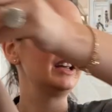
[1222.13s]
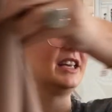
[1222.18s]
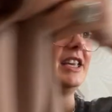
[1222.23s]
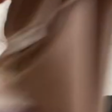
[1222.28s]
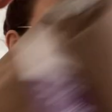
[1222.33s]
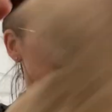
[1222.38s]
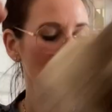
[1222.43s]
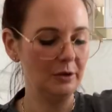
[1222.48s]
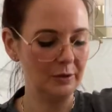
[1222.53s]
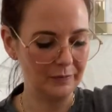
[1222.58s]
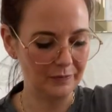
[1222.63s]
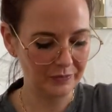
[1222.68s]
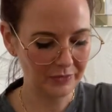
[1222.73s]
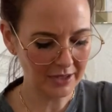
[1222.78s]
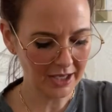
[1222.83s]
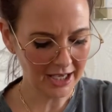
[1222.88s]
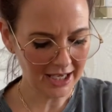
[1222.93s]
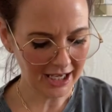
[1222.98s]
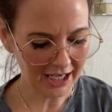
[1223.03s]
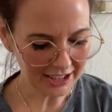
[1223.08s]
cute.
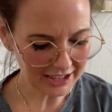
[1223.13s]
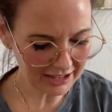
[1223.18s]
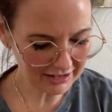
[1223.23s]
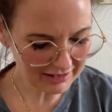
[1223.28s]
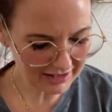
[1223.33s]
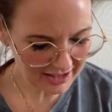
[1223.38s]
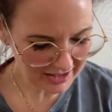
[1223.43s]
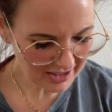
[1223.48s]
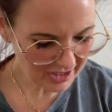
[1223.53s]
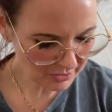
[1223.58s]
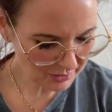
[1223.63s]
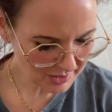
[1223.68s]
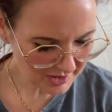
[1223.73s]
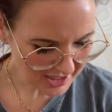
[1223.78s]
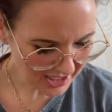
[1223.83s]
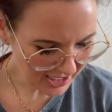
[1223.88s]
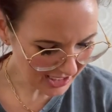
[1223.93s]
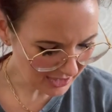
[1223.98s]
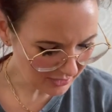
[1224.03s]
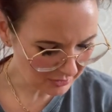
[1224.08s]
And I think that was
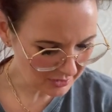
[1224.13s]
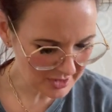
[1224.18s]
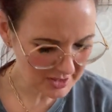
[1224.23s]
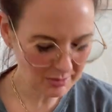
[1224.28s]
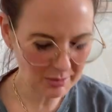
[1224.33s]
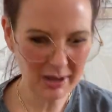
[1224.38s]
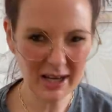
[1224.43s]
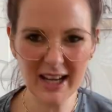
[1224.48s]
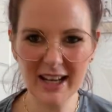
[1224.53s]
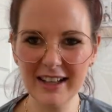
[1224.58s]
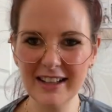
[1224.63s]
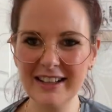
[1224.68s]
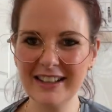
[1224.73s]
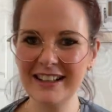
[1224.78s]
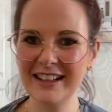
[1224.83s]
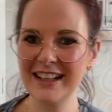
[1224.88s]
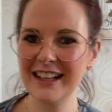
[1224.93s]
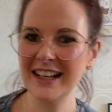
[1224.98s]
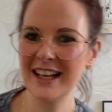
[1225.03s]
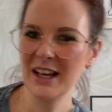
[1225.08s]
it. It was a
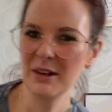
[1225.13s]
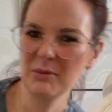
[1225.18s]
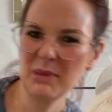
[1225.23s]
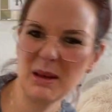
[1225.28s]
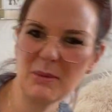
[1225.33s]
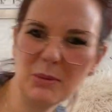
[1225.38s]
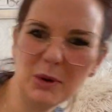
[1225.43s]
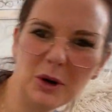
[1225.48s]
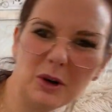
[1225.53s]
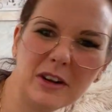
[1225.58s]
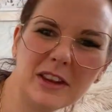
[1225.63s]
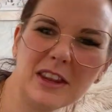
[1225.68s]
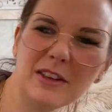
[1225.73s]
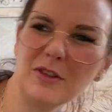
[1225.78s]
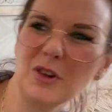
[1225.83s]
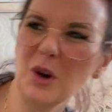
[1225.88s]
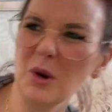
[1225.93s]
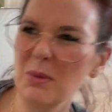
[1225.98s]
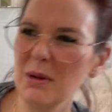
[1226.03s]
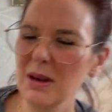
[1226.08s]
bit boring. They've
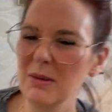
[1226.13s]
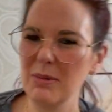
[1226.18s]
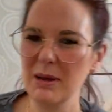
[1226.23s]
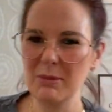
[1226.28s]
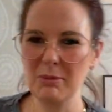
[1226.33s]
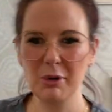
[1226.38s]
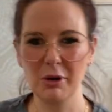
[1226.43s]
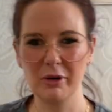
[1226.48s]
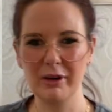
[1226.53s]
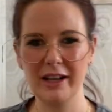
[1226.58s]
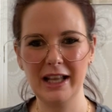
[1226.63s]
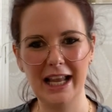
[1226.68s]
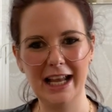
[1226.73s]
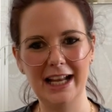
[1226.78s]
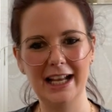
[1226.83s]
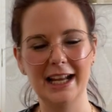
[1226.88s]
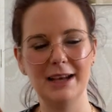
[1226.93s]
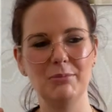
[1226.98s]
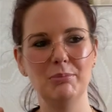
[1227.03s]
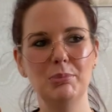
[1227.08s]
all been a bit boring
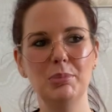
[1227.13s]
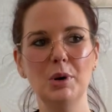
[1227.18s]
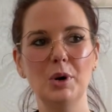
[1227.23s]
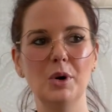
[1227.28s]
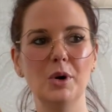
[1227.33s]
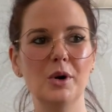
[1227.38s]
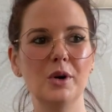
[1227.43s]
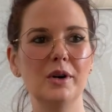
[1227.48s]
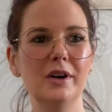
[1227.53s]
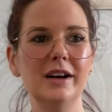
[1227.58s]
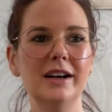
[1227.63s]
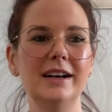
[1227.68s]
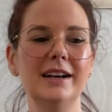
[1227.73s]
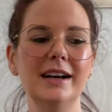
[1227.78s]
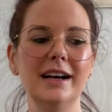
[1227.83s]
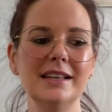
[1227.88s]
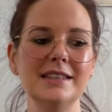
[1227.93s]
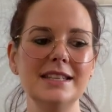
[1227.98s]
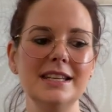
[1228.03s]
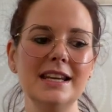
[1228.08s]
lately, but
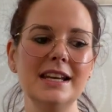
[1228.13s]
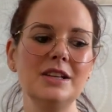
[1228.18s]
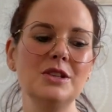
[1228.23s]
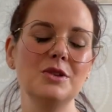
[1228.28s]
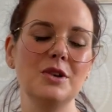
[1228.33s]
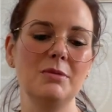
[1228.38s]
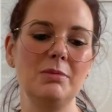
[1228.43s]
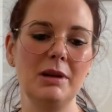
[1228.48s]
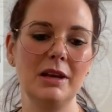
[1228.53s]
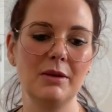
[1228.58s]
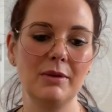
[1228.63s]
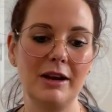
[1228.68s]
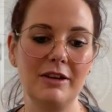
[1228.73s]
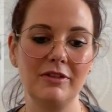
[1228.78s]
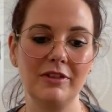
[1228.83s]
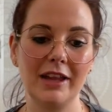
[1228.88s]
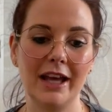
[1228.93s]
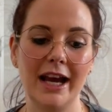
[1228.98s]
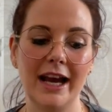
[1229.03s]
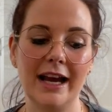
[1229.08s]
I did enjoy being away
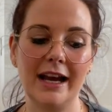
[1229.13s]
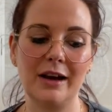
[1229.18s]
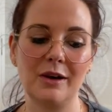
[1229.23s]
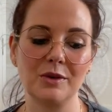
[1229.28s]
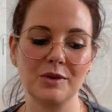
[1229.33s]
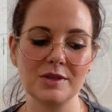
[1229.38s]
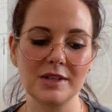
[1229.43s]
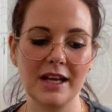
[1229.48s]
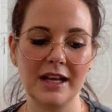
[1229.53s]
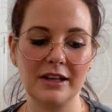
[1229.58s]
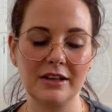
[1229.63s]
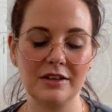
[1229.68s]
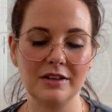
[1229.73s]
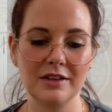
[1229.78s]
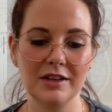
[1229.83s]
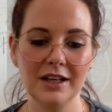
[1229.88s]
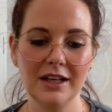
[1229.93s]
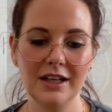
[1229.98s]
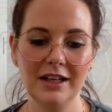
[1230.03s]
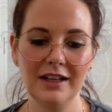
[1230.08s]
from the house and
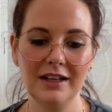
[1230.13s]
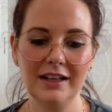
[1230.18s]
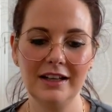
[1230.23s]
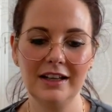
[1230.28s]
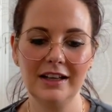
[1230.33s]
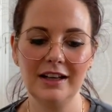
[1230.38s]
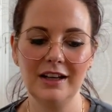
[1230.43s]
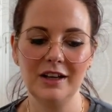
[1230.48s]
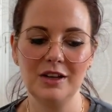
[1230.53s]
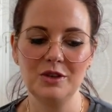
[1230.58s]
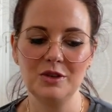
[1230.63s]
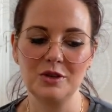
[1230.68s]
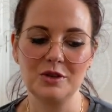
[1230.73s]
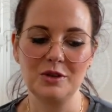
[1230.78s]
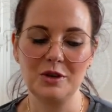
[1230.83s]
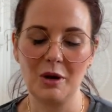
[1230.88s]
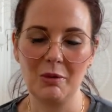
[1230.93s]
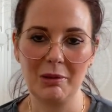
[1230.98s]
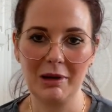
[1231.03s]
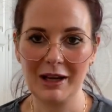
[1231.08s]
just
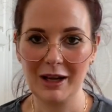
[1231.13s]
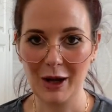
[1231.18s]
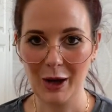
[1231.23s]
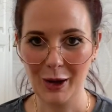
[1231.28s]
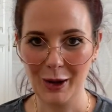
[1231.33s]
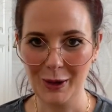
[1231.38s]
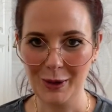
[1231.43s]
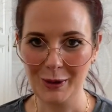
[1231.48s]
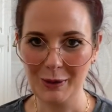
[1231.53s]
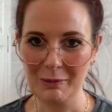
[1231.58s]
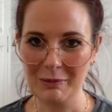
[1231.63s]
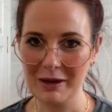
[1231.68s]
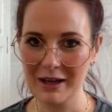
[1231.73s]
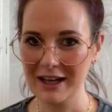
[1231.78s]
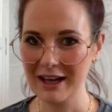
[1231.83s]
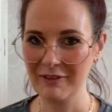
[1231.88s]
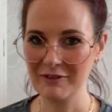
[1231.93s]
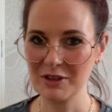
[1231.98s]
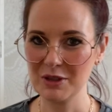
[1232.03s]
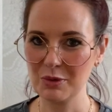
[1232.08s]
not being at home and
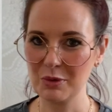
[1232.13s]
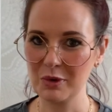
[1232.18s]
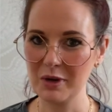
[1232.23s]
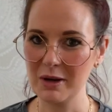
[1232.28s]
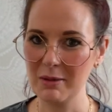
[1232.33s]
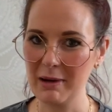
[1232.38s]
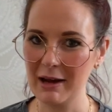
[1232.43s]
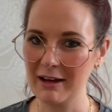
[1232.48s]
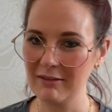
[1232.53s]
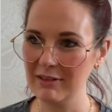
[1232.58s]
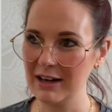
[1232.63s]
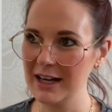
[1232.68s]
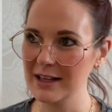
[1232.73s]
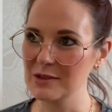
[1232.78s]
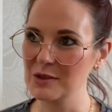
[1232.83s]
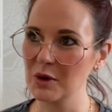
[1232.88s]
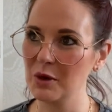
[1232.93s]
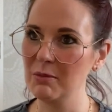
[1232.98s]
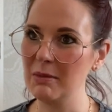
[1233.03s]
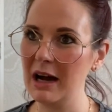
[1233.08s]
having to worry about
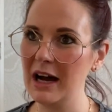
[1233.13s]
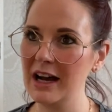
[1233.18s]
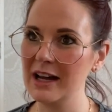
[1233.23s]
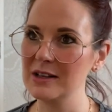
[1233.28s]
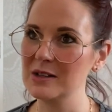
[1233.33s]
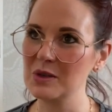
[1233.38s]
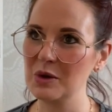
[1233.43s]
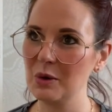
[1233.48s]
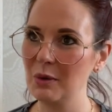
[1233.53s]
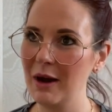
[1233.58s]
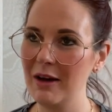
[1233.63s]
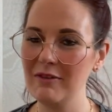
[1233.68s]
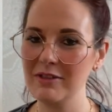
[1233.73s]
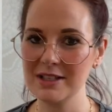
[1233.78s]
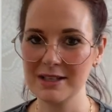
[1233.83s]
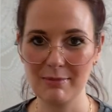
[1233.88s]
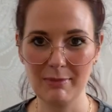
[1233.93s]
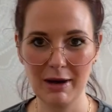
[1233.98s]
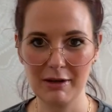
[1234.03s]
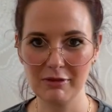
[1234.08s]
rats or mice or
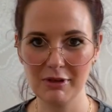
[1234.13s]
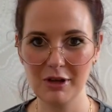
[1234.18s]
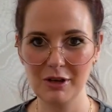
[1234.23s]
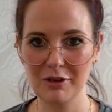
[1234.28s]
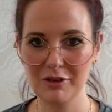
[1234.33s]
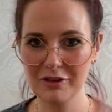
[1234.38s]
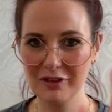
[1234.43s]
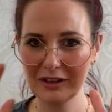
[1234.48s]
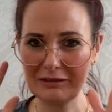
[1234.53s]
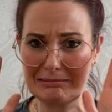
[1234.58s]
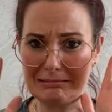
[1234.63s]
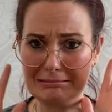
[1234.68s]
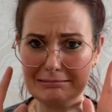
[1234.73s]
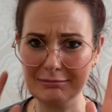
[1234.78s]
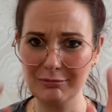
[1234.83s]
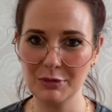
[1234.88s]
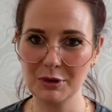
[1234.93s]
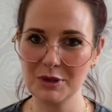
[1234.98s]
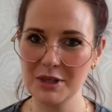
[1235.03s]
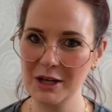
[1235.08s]
whatever's in my roof.
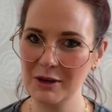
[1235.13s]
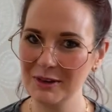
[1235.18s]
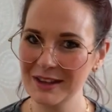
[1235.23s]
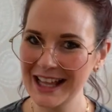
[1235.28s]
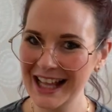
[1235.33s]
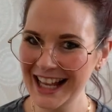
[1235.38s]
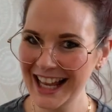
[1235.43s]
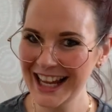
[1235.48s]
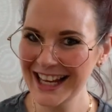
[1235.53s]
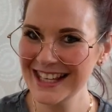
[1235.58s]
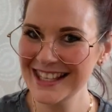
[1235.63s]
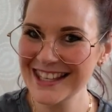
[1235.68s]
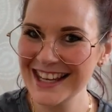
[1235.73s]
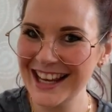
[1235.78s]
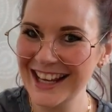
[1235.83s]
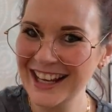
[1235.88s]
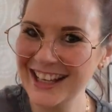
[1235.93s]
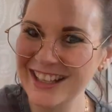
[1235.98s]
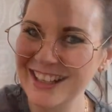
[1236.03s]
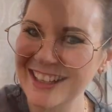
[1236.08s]
We'll deal with that later.